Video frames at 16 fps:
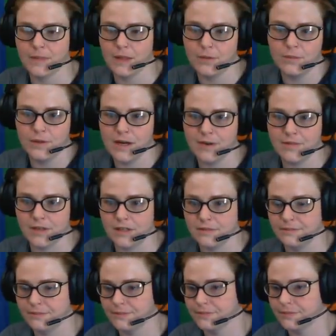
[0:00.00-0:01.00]
whatever.
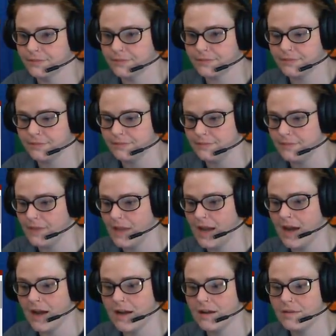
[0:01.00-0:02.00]

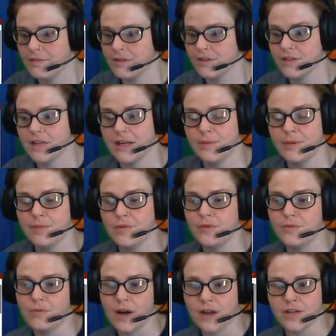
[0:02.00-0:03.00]
There's a lot of people who
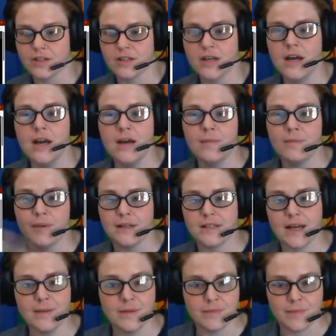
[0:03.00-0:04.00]
watch my
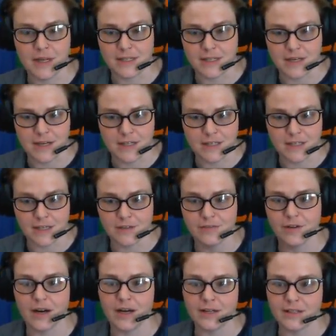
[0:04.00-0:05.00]
diamond painting content
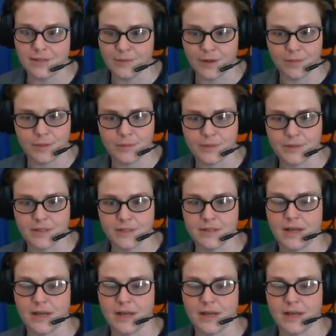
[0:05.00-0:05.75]
for ASMR purposes.